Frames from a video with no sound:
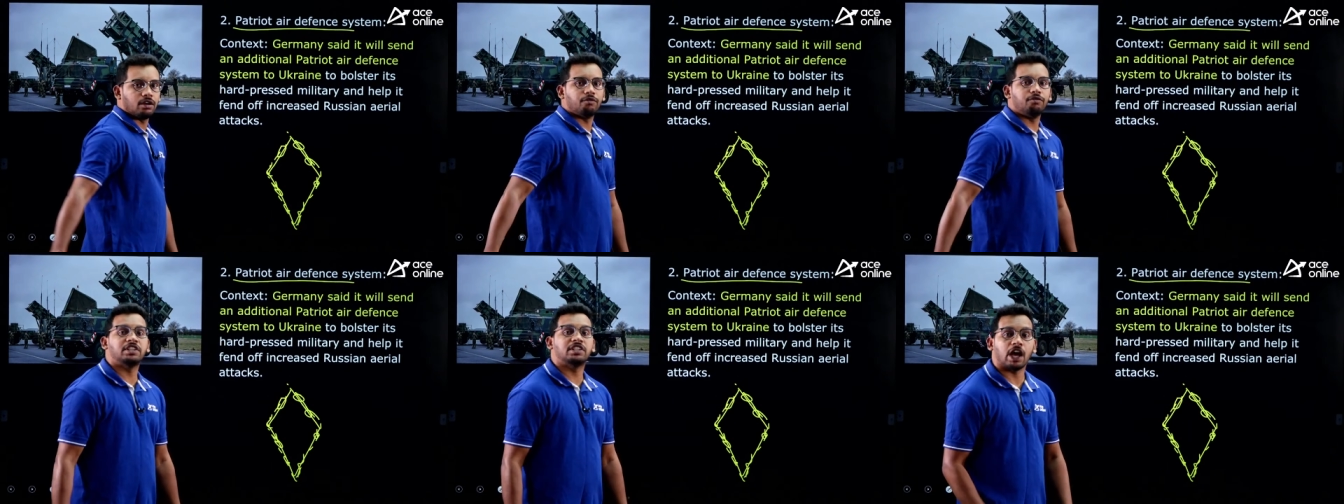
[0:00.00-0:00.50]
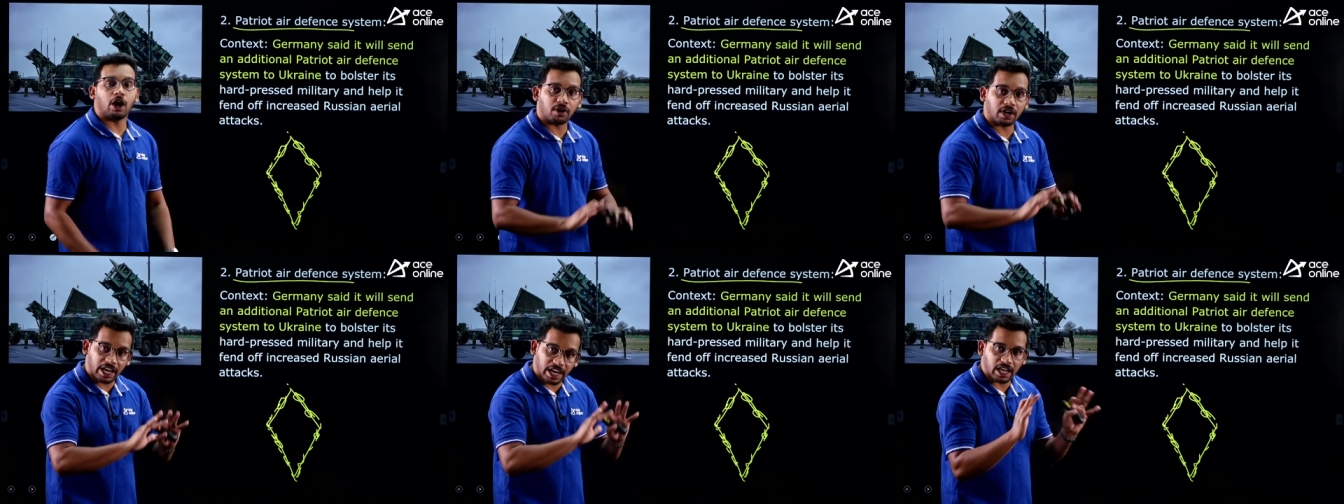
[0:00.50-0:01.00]
which have
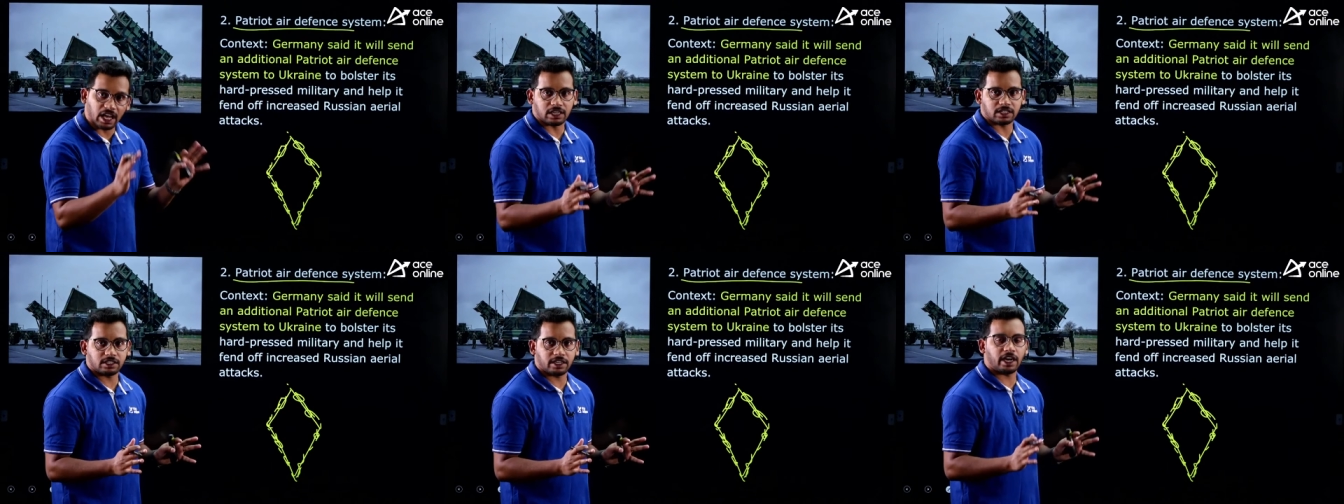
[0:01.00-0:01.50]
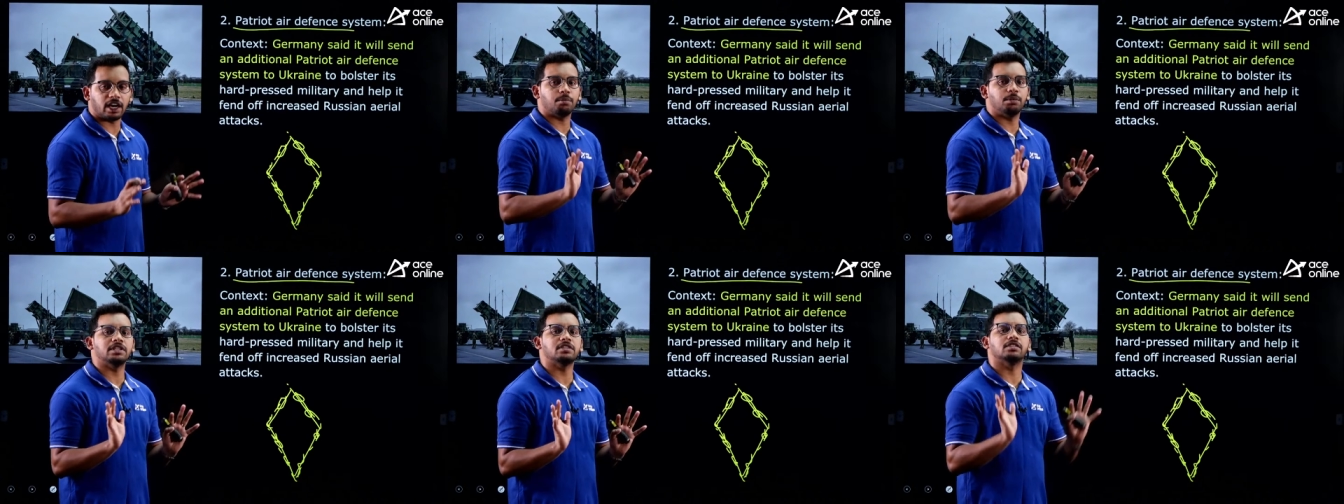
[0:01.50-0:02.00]
radars radar
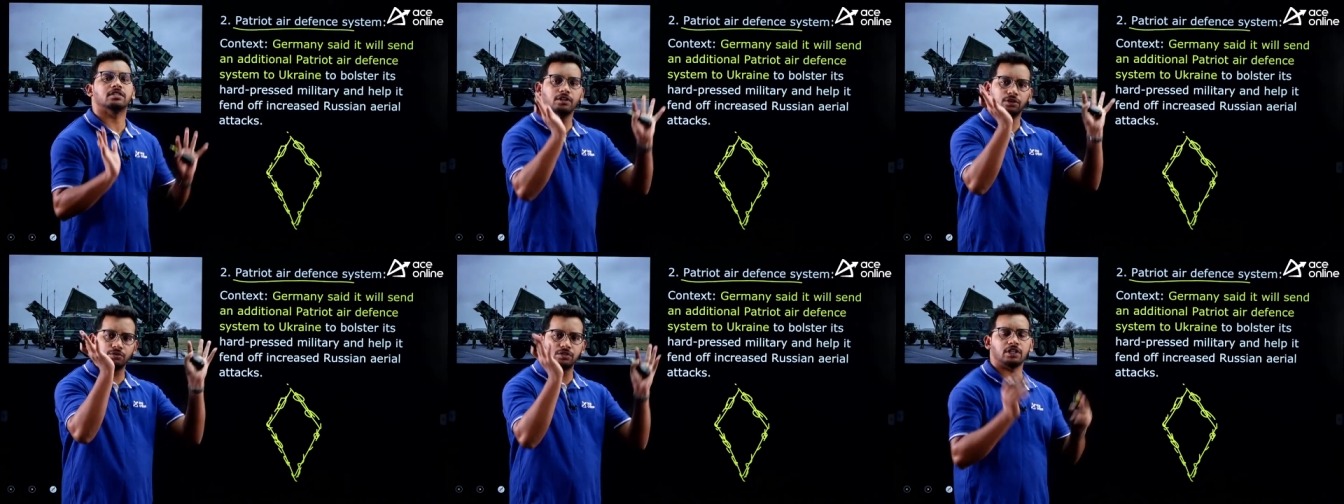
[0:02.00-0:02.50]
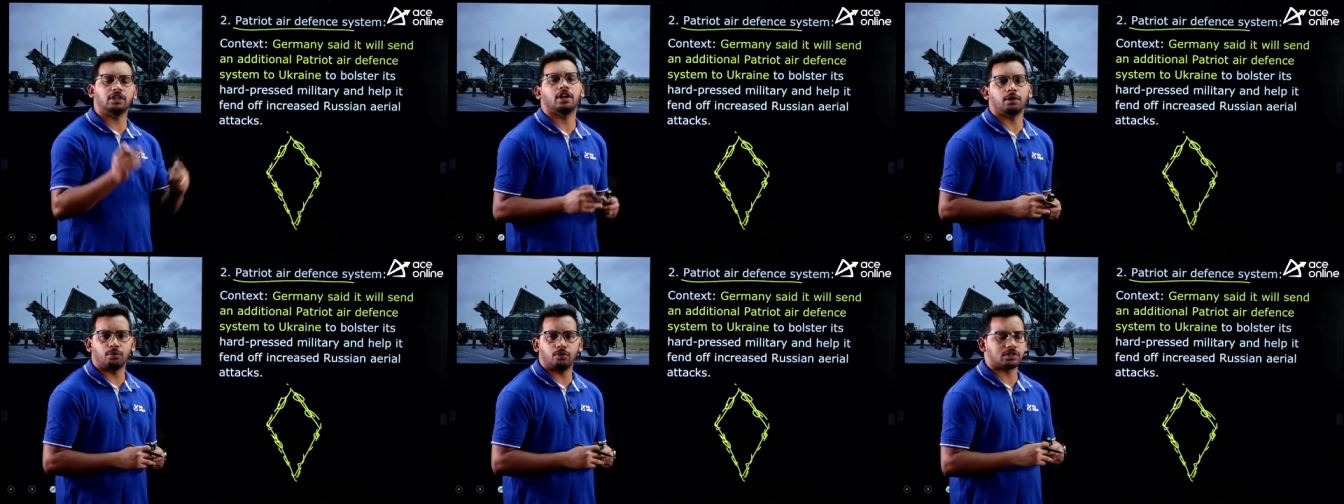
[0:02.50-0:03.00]
means using
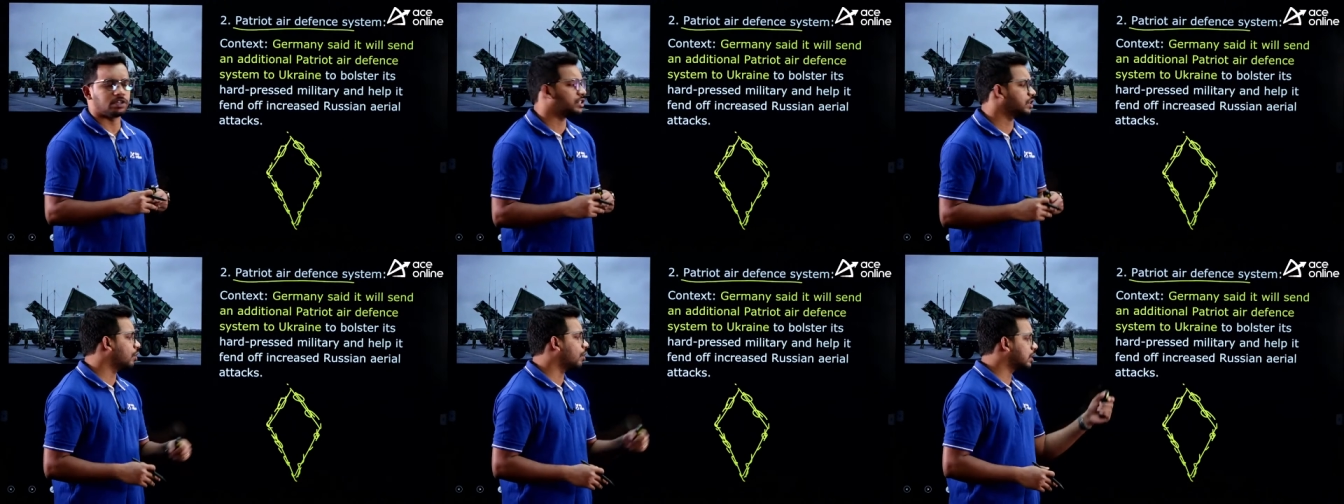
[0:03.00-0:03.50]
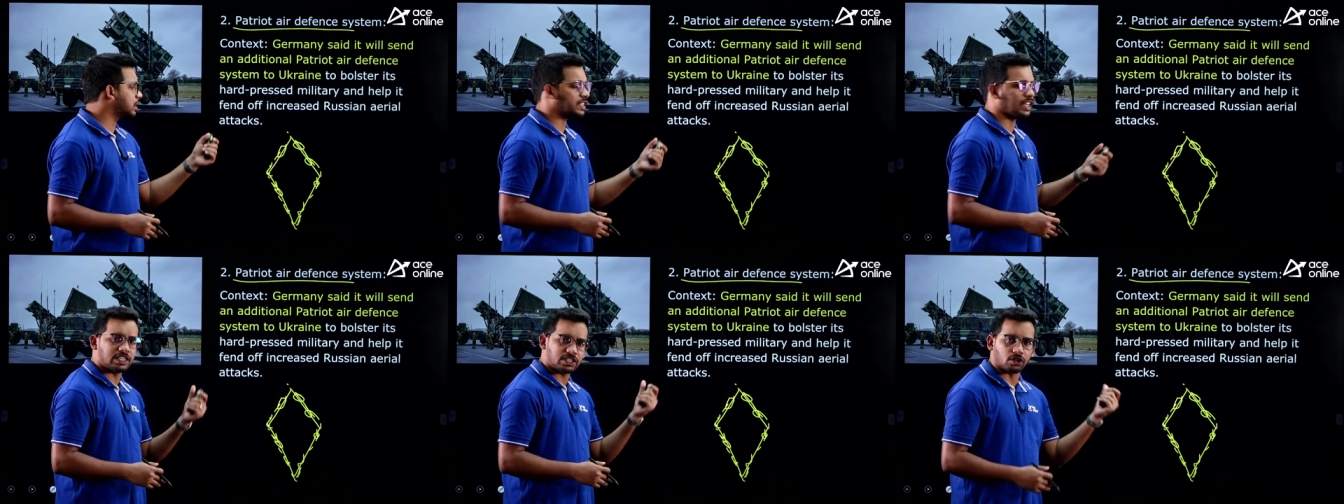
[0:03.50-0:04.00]
remote sensing or the
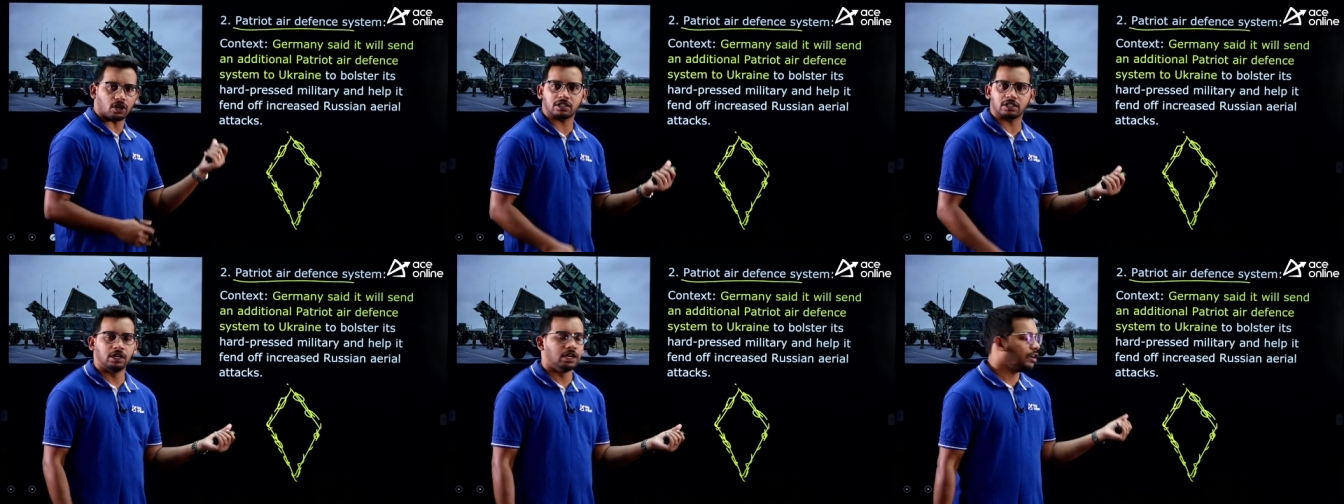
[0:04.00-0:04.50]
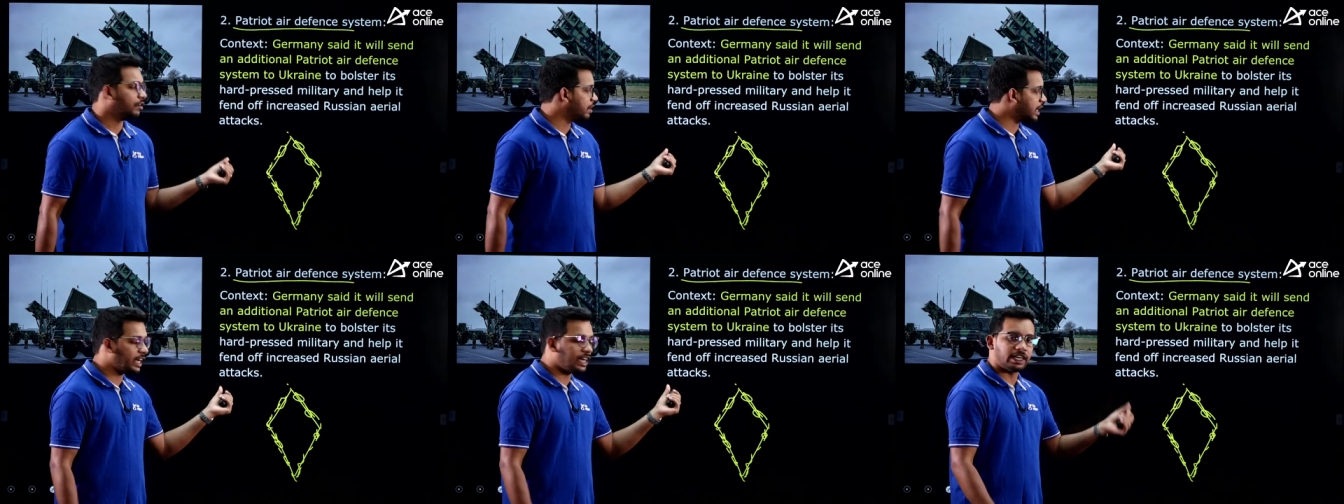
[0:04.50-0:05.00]
sensors we
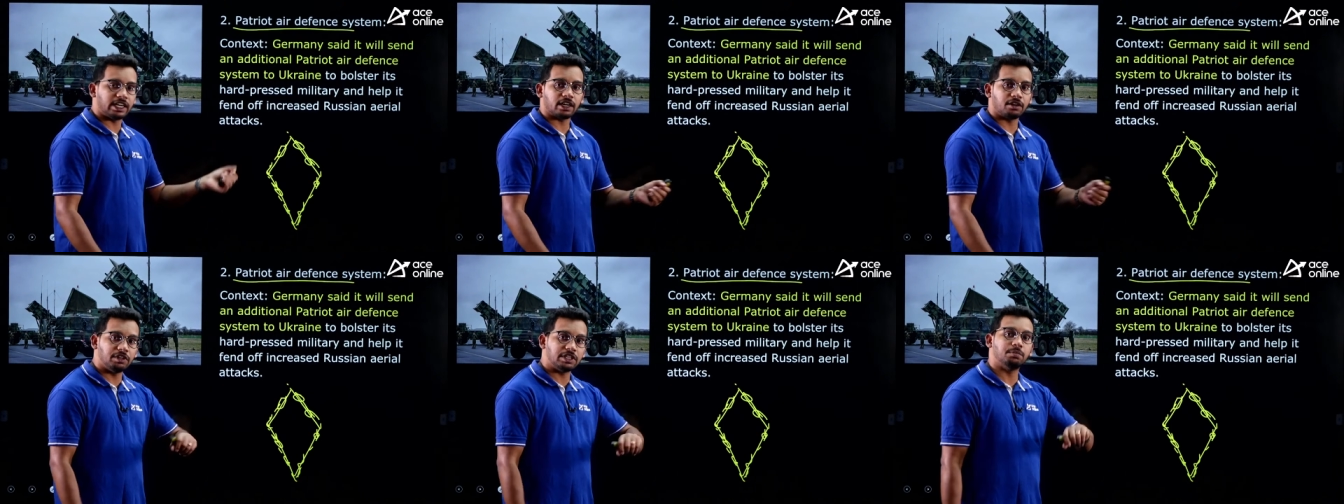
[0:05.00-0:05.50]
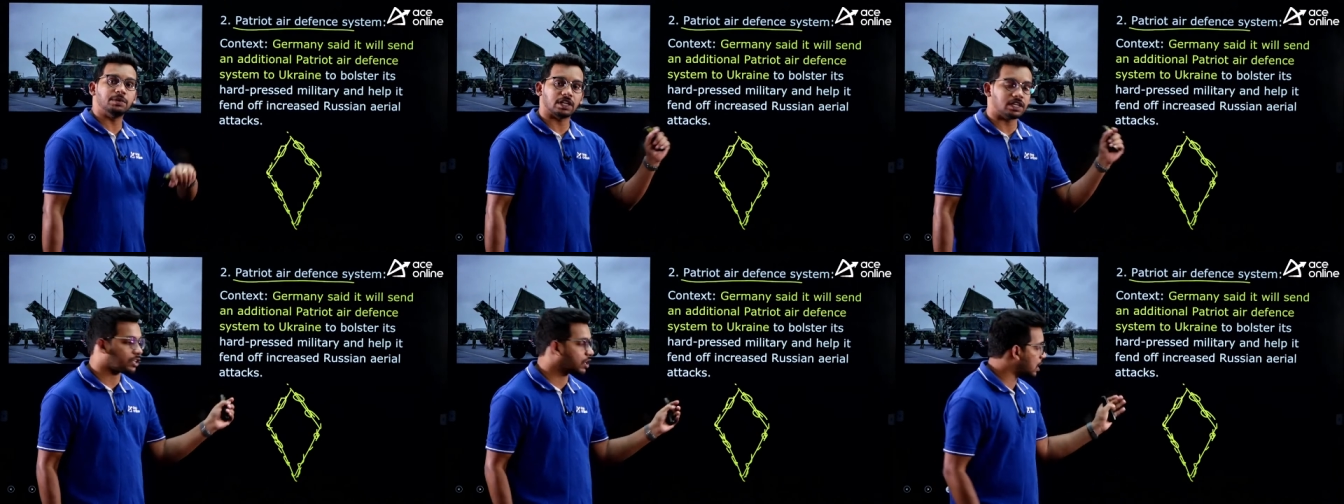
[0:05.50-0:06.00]
can detect which
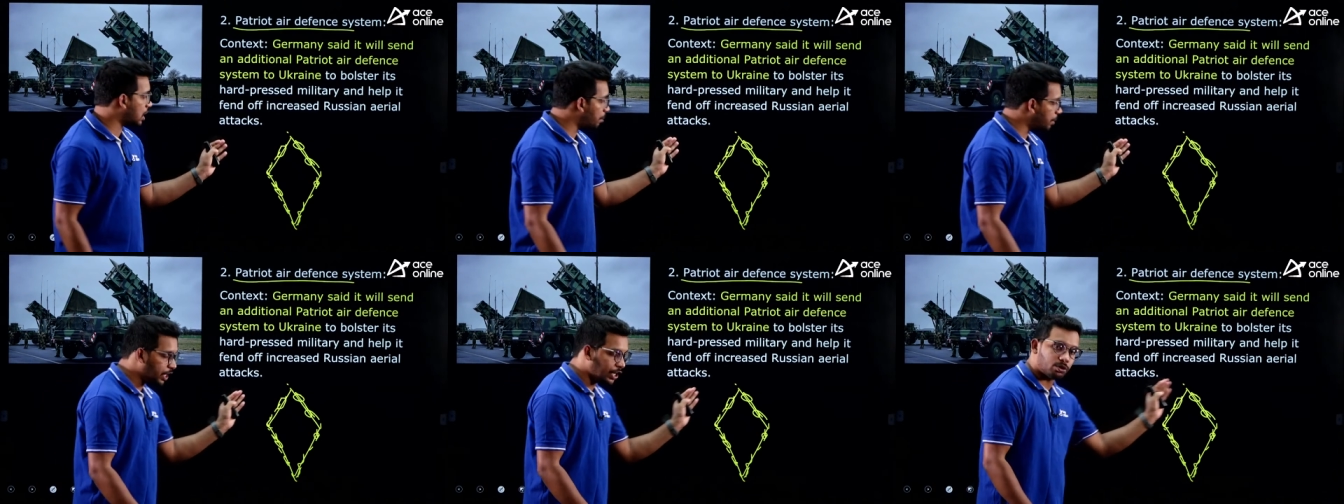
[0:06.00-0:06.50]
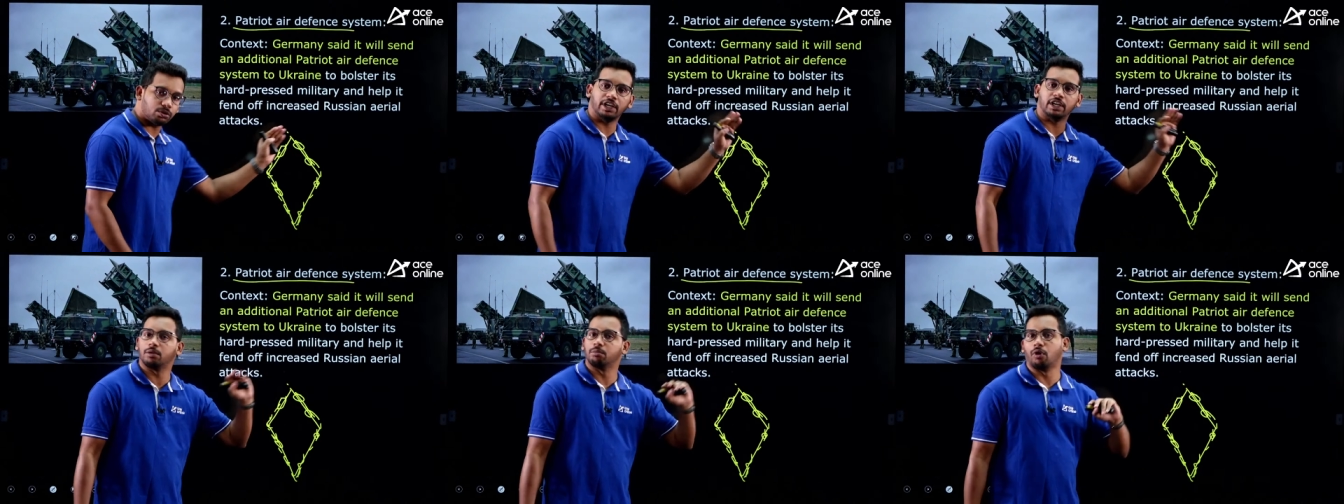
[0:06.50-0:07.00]
missiles are coming into the
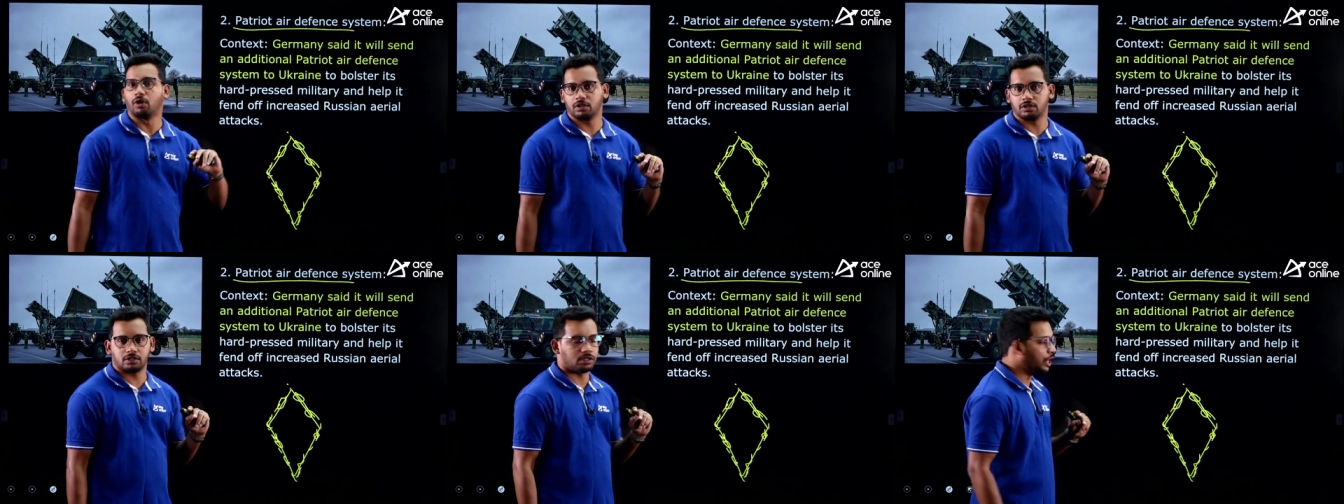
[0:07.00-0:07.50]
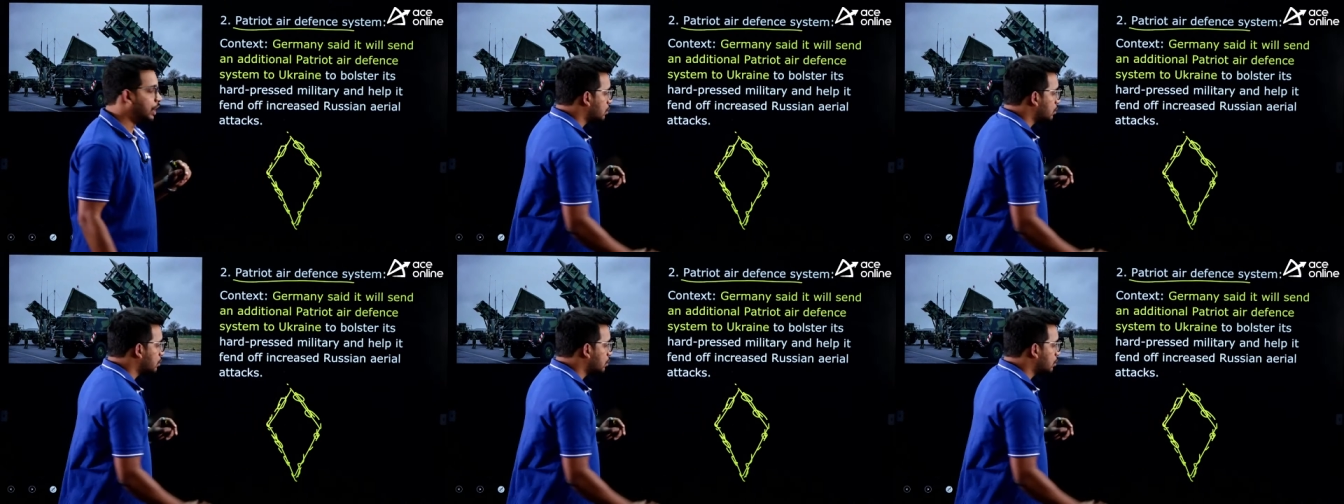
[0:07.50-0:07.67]
Indian borders.